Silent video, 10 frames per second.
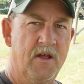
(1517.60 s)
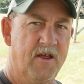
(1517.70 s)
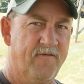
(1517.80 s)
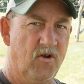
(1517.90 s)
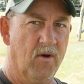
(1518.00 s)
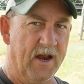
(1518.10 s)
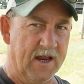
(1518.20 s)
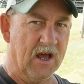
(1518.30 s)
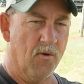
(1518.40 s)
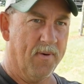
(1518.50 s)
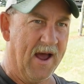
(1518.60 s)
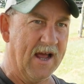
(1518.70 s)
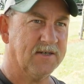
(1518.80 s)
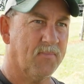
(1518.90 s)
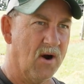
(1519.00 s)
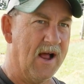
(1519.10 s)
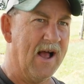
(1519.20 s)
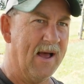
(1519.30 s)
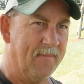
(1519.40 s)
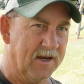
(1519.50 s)
If you let it go past
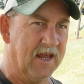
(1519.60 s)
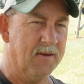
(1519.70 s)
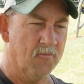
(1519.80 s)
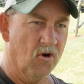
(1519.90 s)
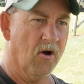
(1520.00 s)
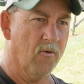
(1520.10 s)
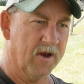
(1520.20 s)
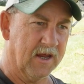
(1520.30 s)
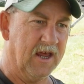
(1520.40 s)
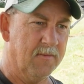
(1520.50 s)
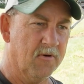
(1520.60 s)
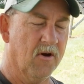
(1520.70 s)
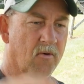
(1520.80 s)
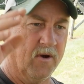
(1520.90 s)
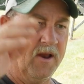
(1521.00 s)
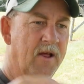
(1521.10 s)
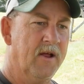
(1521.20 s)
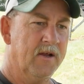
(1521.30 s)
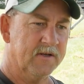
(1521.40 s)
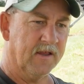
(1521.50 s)
prime and keep growing
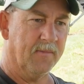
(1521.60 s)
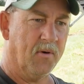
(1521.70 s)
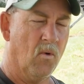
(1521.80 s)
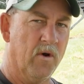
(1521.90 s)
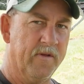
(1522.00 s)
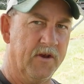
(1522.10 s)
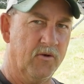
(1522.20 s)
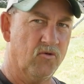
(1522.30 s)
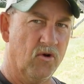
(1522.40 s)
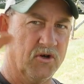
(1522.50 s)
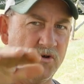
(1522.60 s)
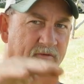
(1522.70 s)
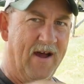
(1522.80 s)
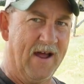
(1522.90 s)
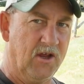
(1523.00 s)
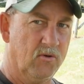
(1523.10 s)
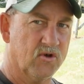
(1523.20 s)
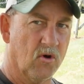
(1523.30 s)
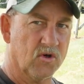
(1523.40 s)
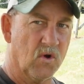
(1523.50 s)
to the point the nutritional value
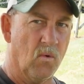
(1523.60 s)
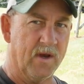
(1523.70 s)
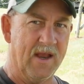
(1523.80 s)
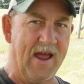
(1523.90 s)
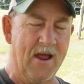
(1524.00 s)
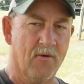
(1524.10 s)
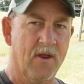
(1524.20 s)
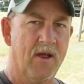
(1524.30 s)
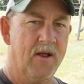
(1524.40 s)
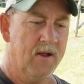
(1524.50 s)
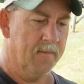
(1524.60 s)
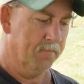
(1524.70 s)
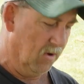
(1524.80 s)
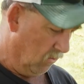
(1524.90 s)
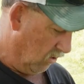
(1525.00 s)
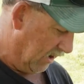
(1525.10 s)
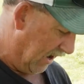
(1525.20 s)
starts going down. But what